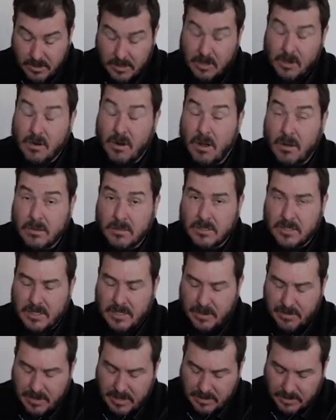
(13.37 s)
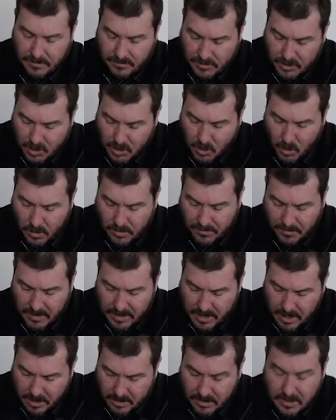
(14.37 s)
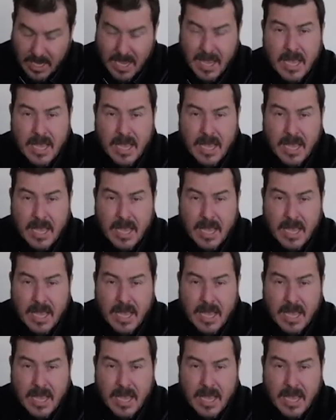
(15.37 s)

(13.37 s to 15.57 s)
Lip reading: a long series of short videos,